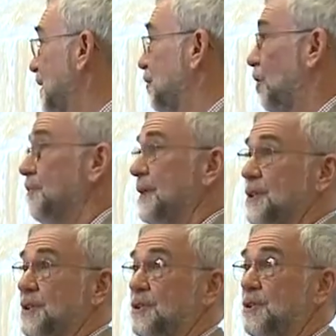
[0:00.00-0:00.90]

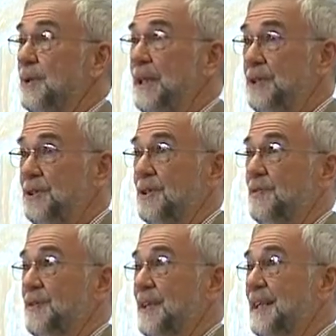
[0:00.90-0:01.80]
copies to each
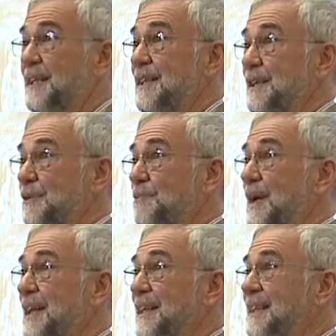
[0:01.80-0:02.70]
of the
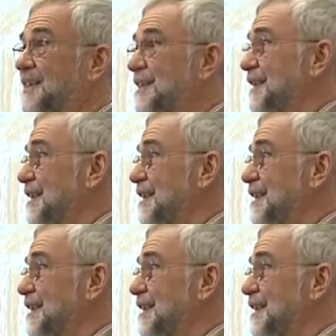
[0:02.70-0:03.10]
main